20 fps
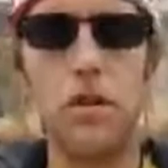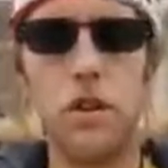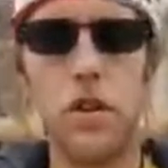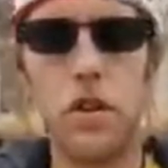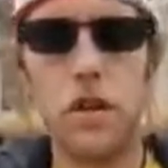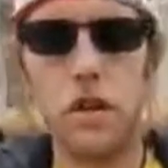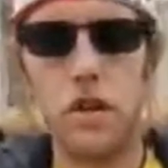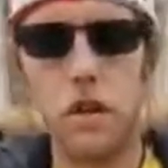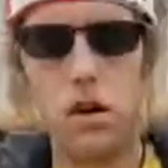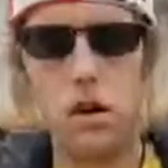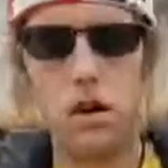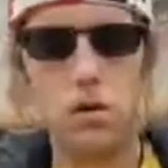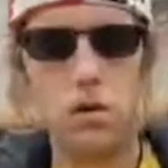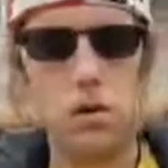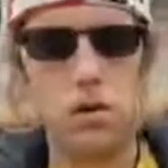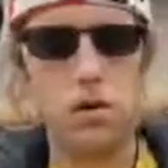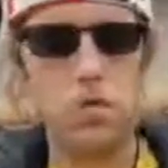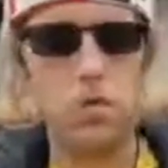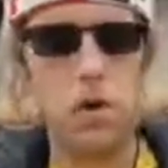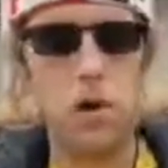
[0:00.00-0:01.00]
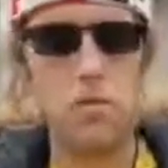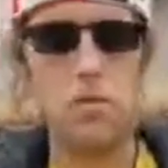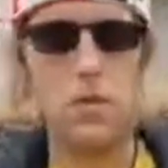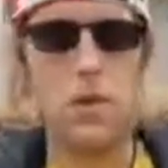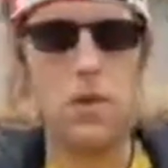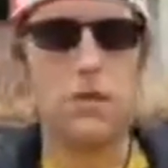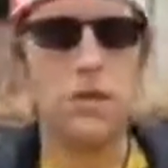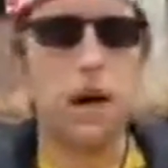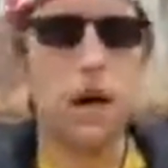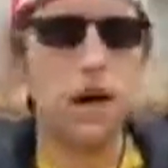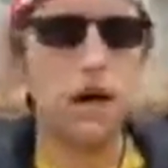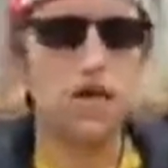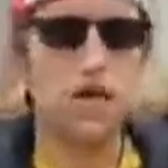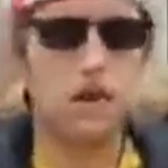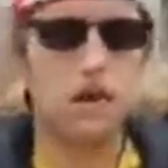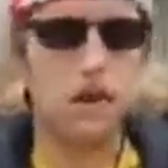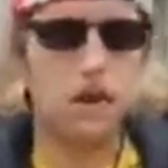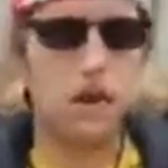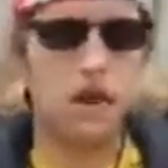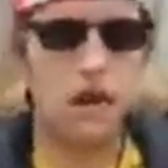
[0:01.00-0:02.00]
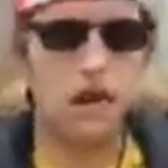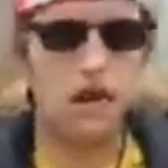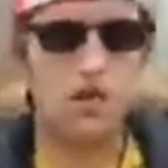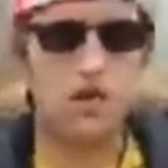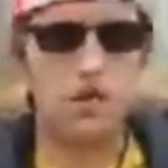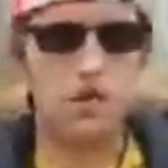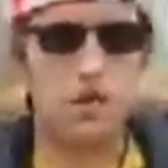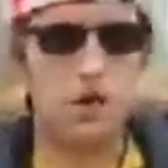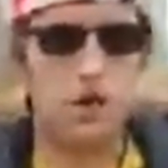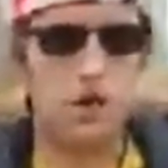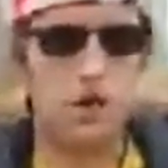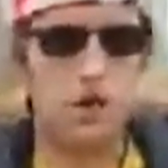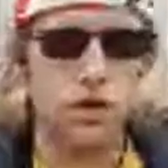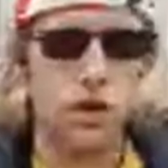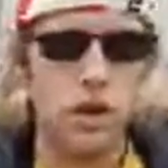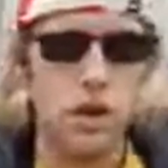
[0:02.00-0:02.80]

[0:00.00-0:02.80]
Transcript: concur with amendments as on other bills.